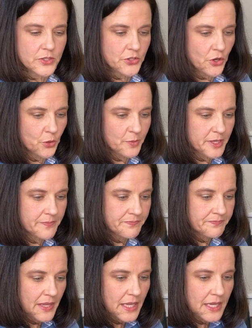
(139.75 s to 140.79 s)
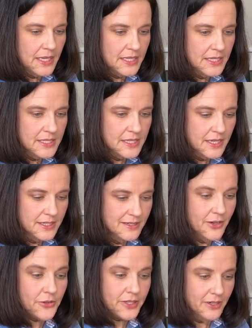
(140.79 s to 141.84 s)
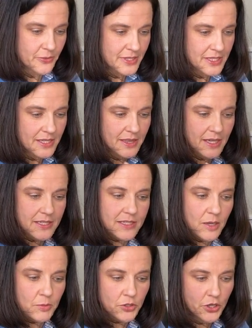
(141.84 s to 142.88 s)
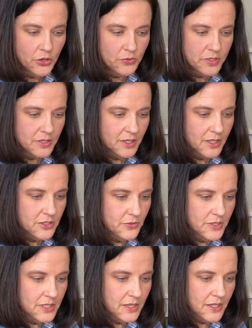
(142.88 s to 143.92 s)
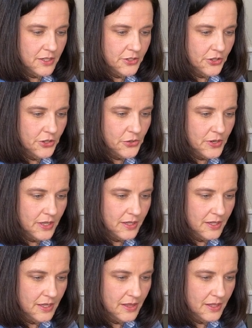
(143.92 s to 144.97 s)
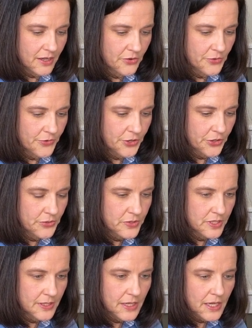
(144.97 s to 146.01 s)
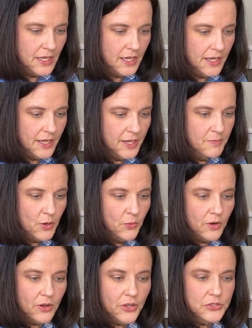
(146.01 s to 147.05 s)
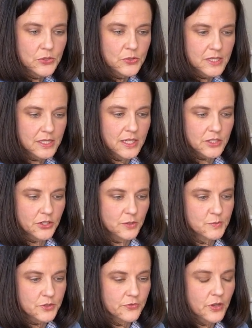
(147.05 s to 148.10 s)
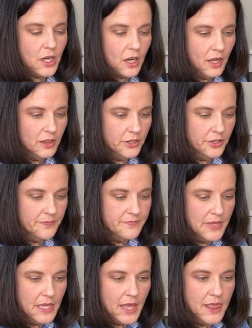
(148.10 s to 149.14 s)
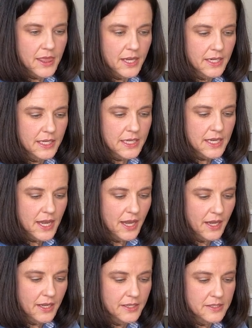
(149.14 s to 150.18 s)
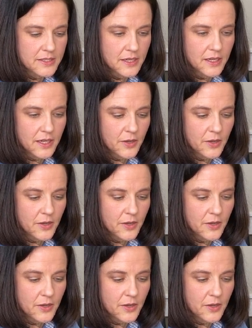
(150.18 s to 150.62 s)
with Toby is that not only are we seeing that double coat, so we're seeing the undercoat and the overcoat, but we're also seeing in terms of color that he has